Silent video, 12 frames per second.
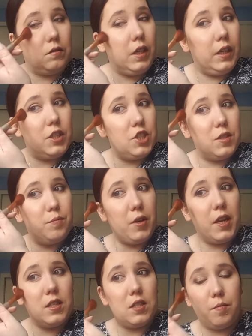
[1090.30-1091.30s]
And it just
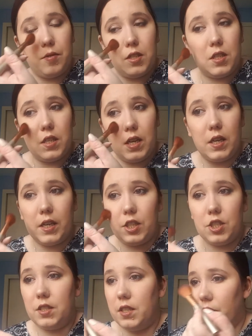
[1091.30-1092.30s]
brightens up under the eye
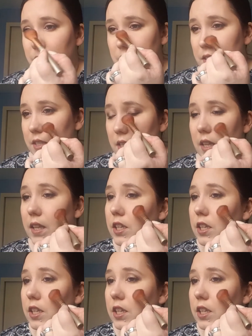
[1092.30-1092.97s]
just ever so slightly,